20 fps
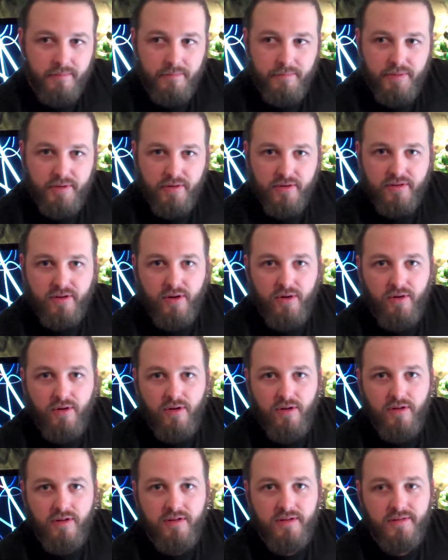Bill
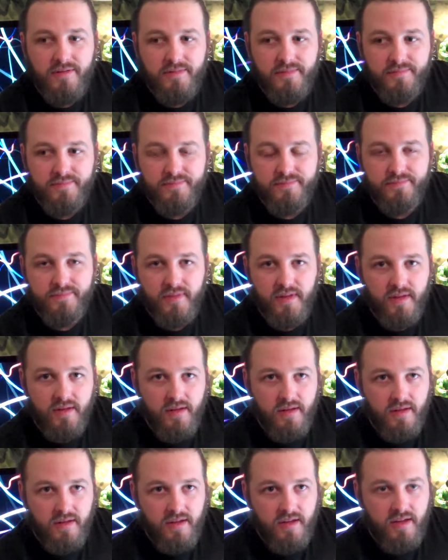Cole,
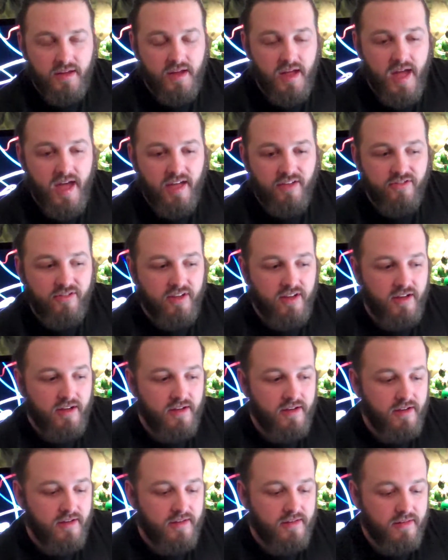he has
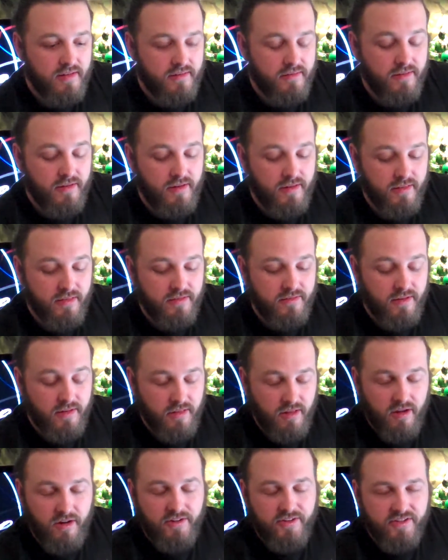a
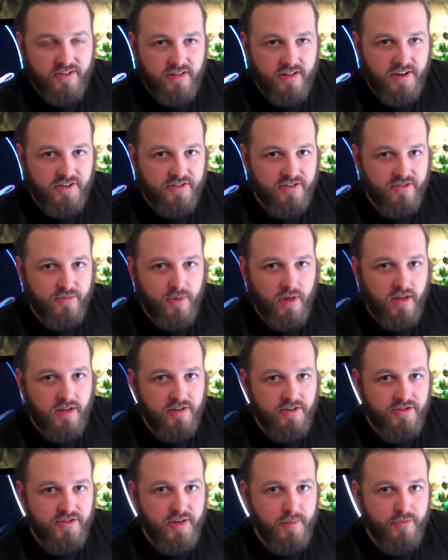large selection as well, and
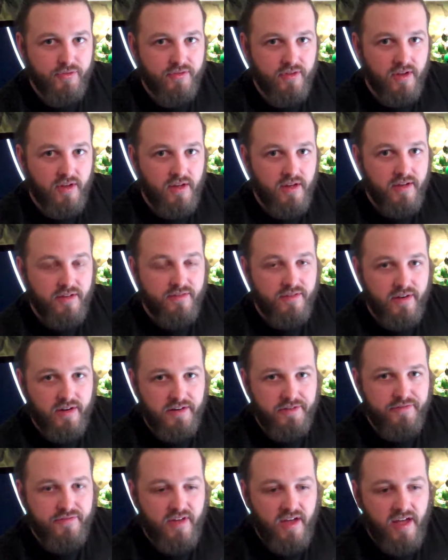he ships
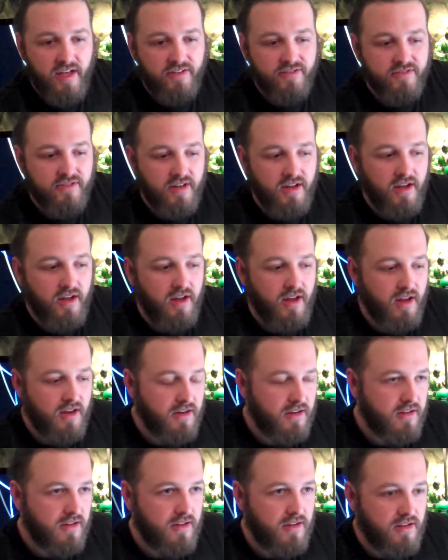very fast,
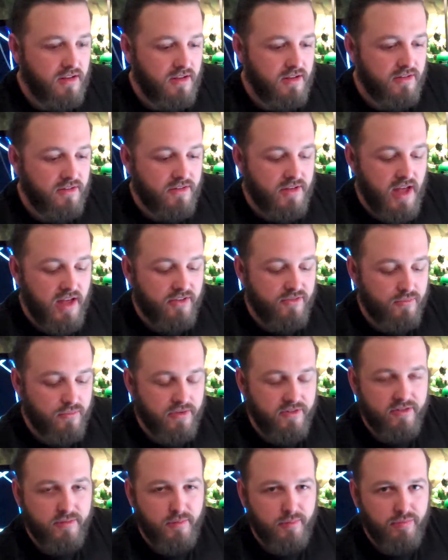and he has
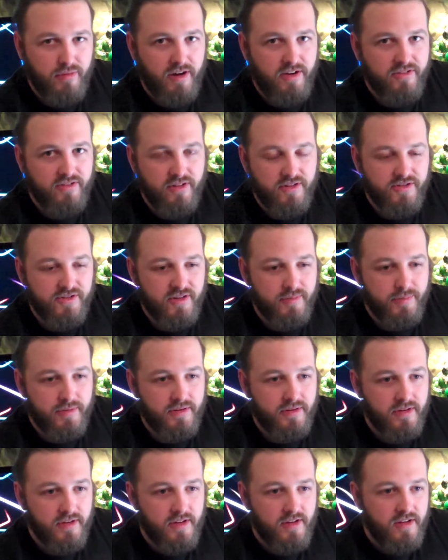reasonable price on
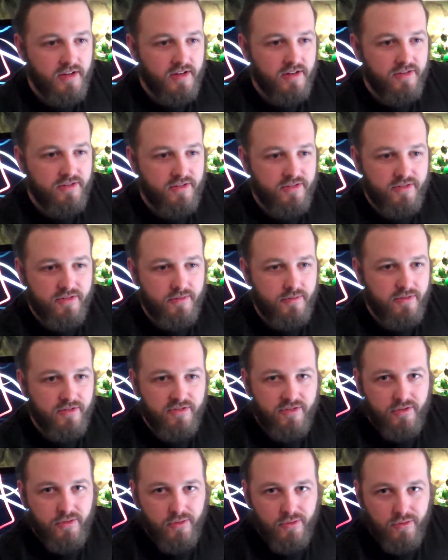shipping.
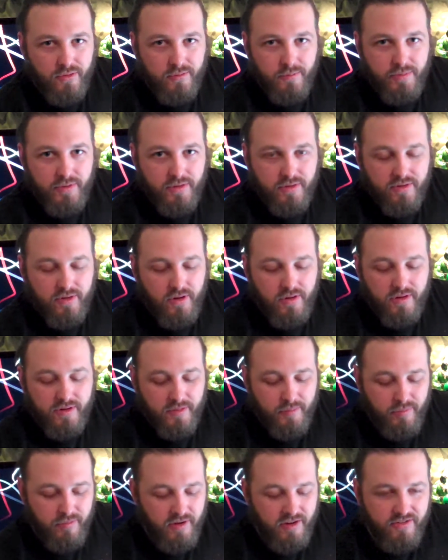Just Google Bill Cole
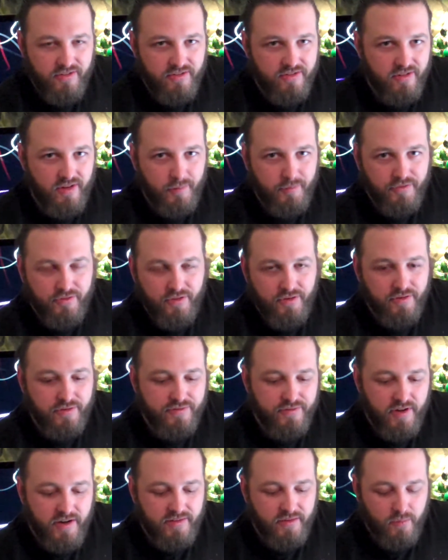Enterprises, and I'm sure you'll
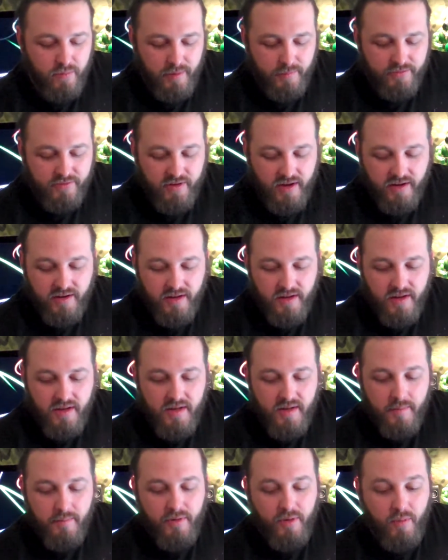find the website.
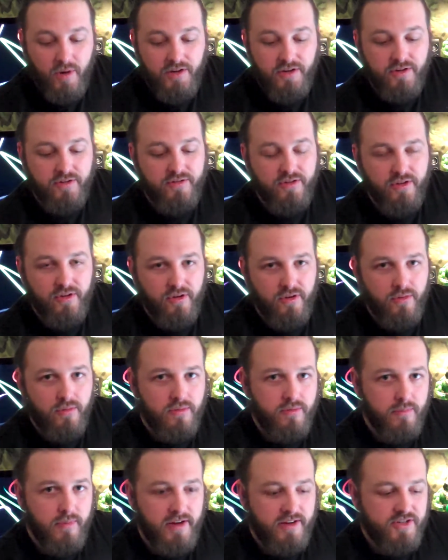But when you do,
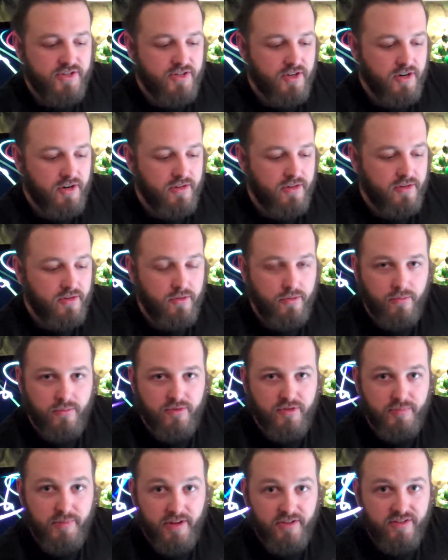make sure that you
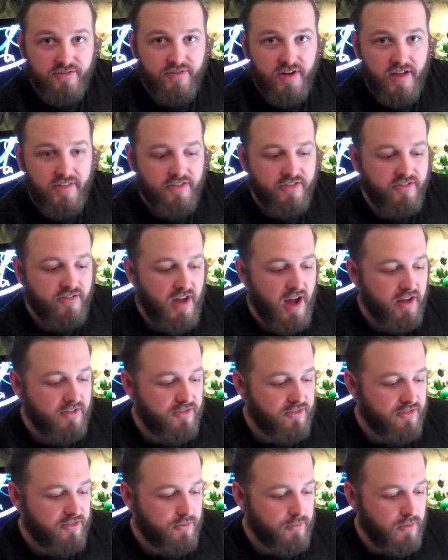specify the
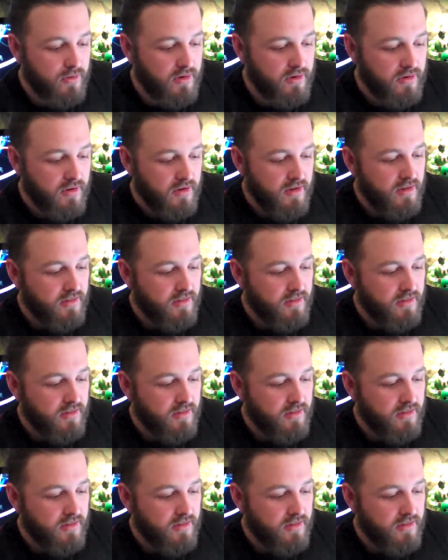sizes you want.